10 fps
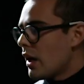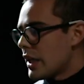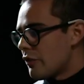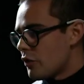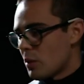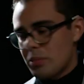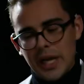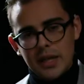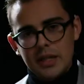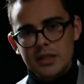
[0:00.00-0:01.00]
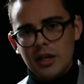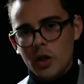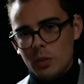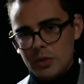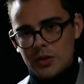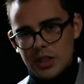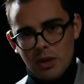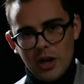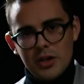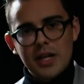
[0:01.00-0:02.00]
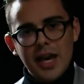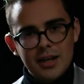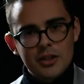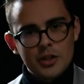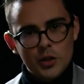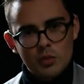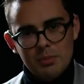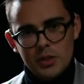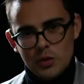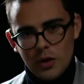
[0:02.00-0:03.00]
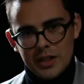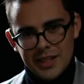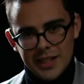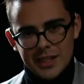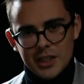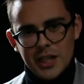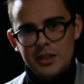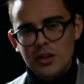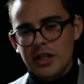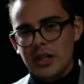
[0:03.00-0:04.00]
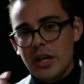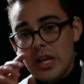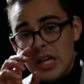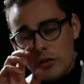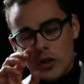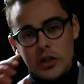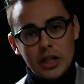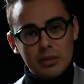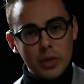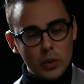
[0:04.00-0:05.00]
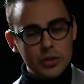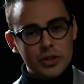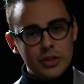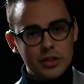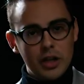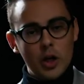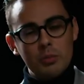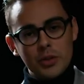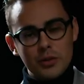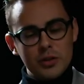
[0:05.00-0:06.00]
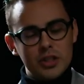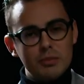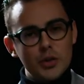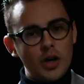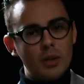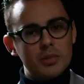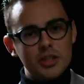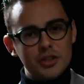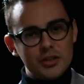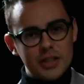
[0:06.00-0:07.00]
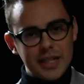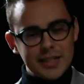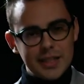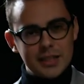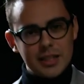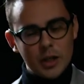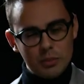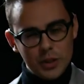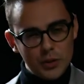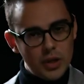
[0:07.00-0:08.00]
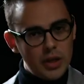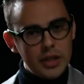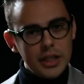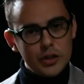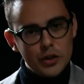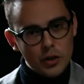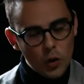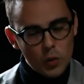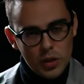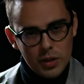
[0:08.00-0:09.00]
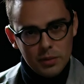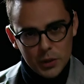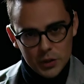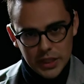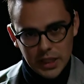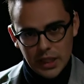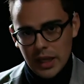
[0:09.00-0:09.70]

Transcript: If you're a pianist, I hope you're inspired to add it to your repertoire and take a chance on it. If you're a young composer, I hope you learn some new compositional techniques to help you in your own music.